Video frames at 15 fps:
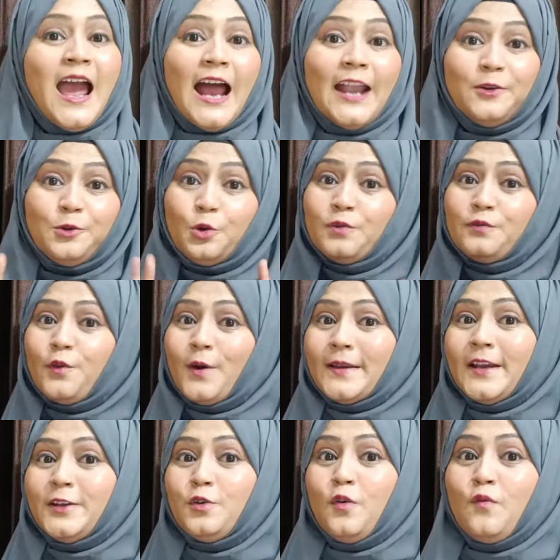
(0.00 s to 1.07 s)
And don't
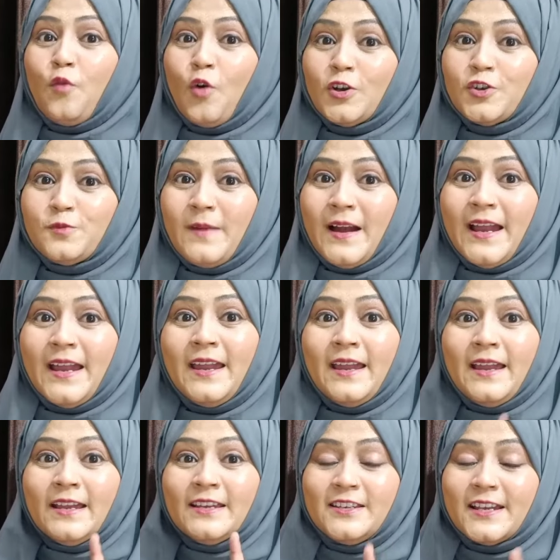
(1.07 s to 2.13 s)
forget to watch my
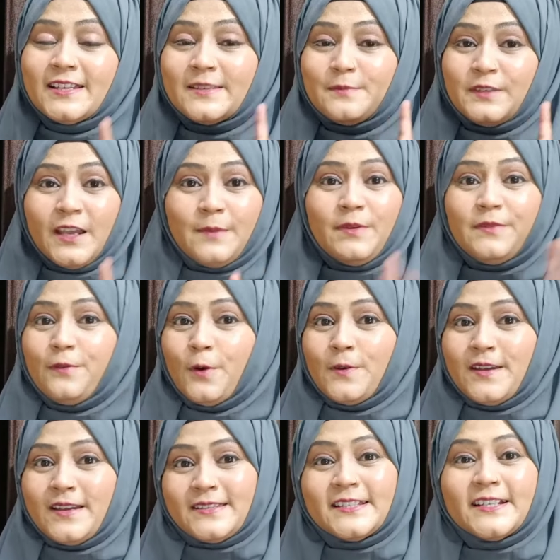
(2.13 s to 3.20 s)
day before
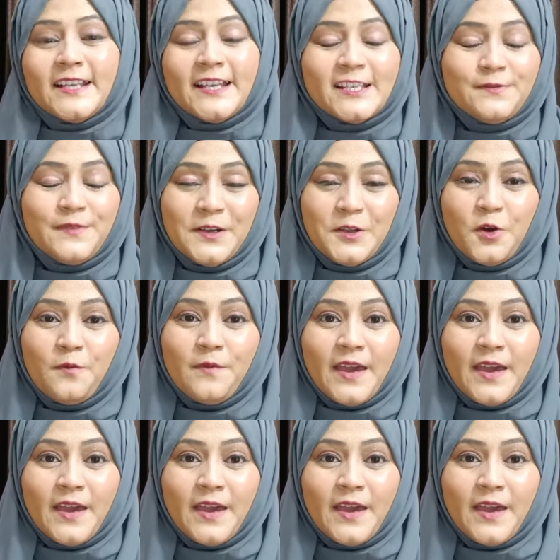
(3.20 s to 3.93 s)
yesterday's video,